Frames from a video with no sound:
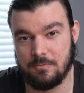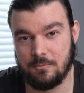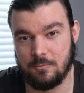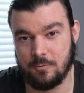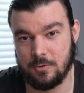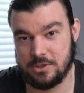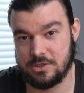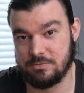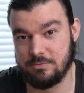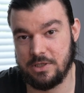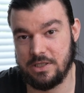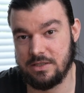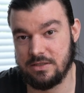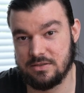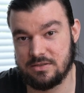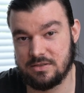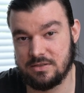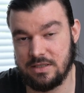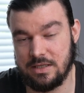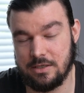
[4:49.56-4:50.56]
which
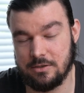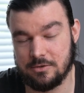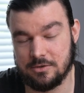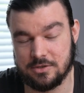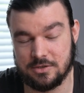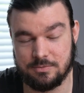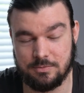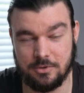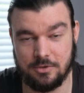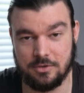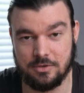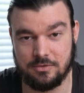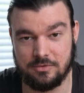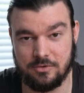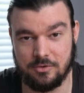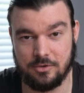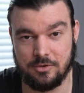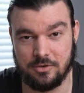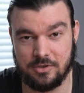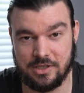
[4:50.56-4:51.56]
means they all support
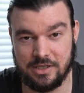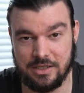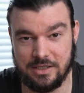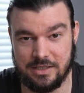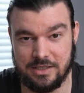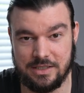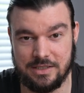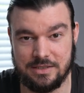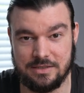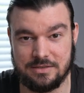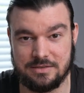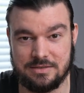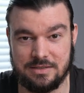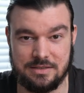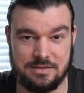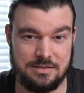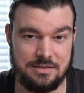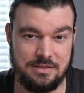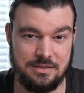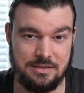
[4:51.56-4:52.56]
4K
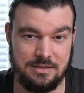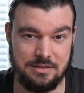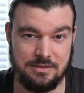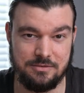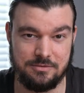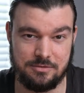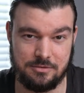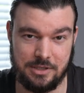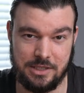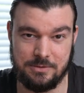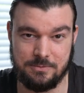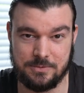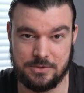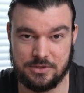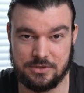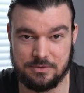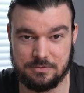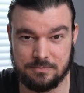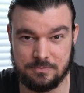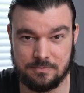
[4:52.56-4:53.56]
60
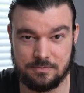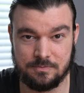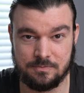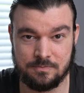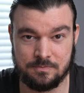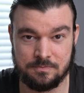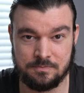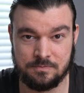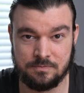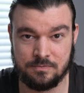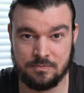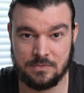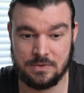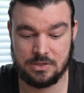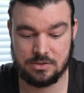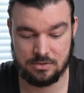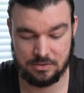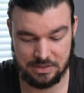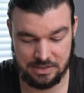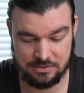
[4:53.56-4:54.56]
frames.
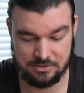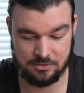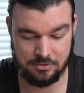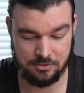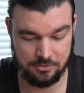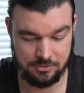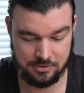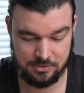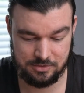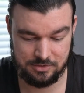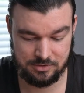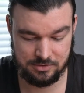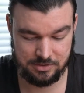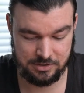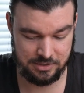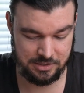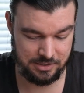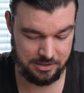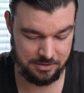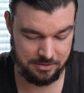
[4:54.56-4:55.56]
So that's good.
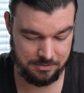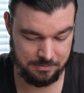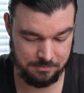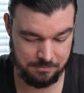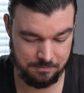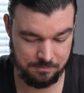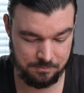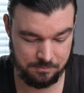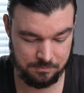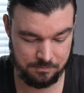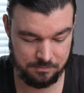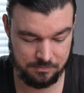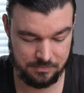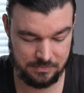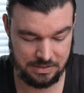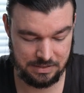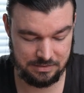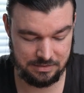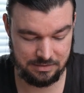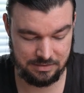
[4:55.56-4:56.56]
Then
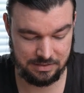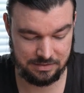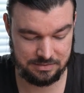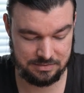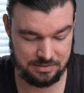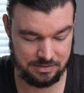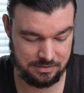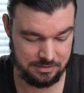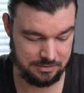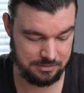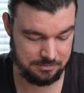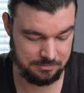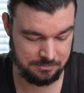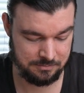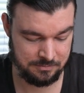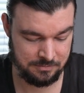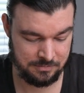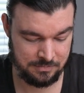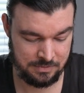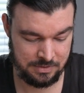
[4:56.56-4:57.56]
the next thing,
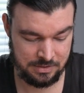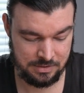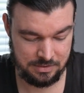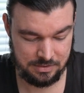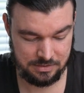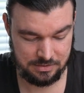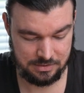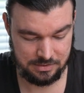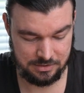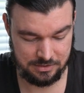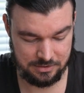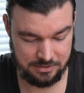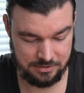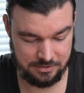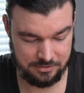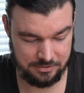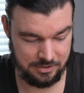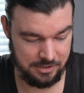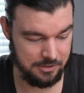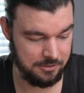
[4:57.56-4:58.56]

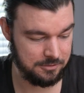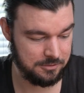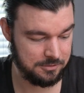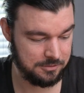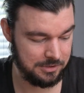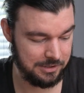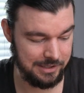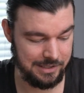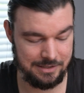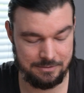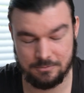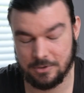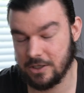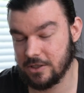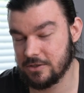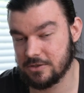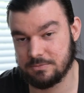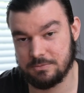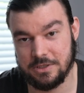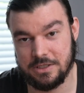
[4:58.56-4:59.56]
They all claim
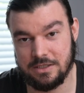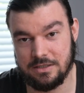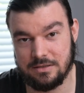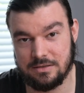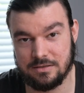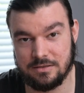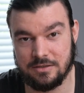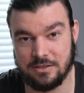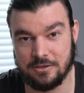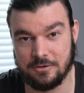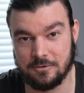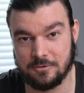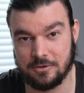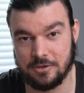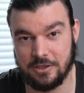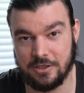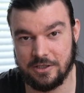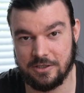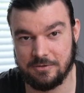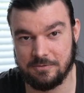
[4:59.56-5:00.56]
high speed, they all
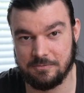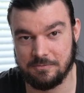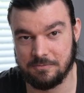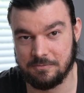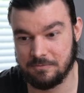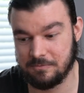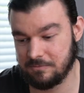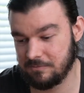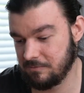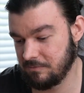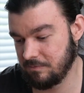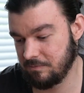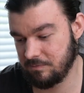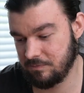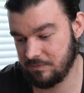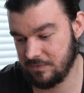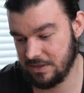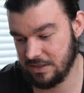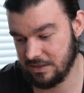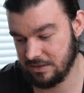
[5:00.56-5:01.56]
claim
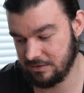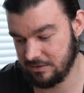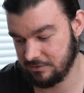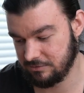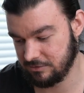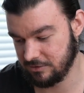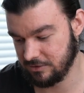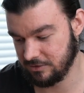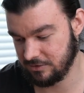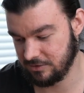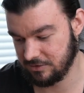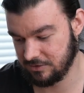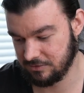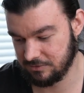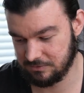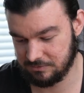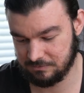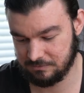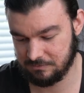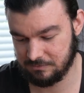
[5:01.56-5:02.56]
different
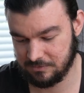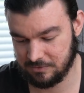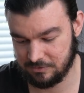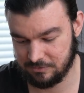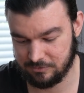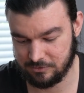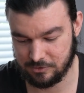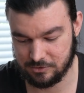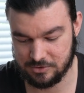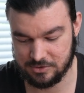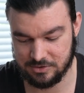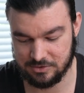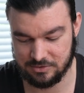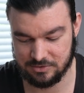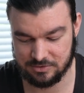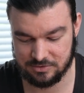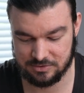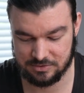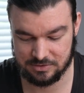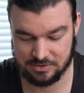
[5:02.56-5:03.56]
functions,